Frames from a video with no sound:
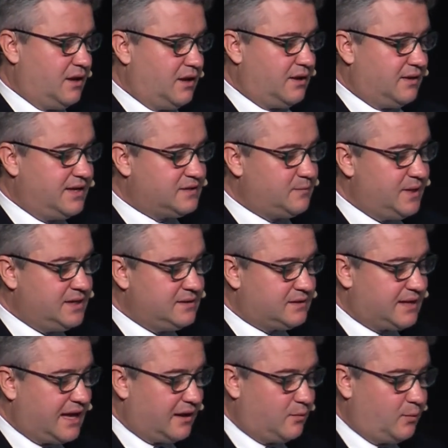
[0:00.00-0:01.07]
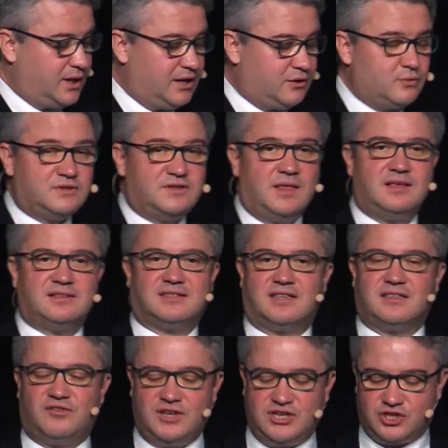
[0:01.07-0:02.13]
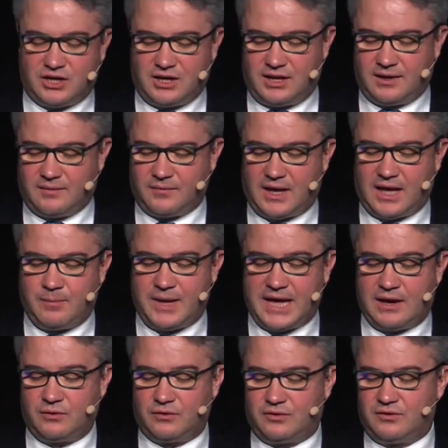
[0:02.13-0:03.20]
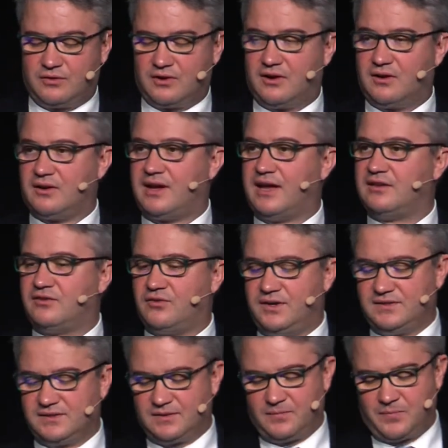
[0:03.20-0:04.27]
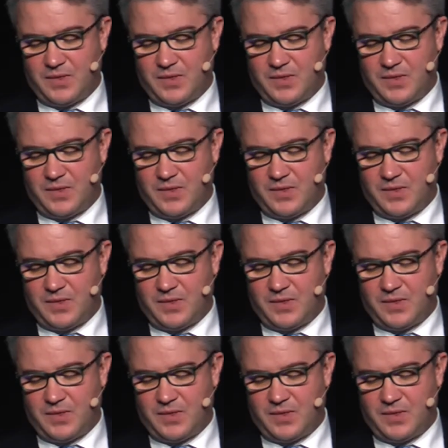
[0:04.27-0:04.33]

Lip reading: This means that we need to think strategically about countries